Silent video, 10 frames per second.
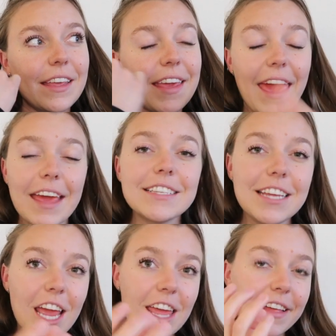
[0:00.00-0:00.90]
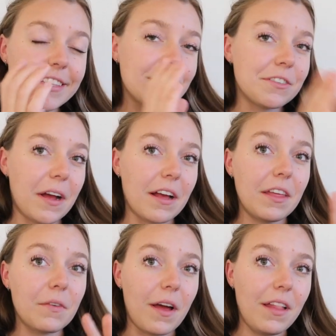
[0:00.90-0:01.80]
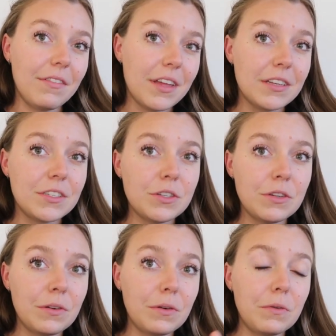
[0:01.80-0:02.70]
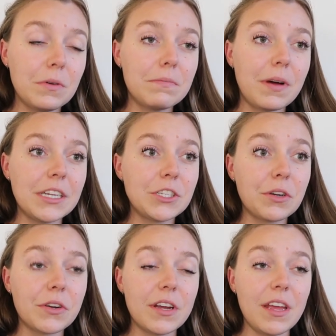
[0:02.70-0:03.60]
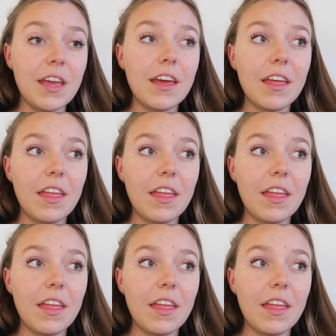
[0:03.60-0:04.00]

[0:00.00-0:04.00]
can take that's directly relevant to my degree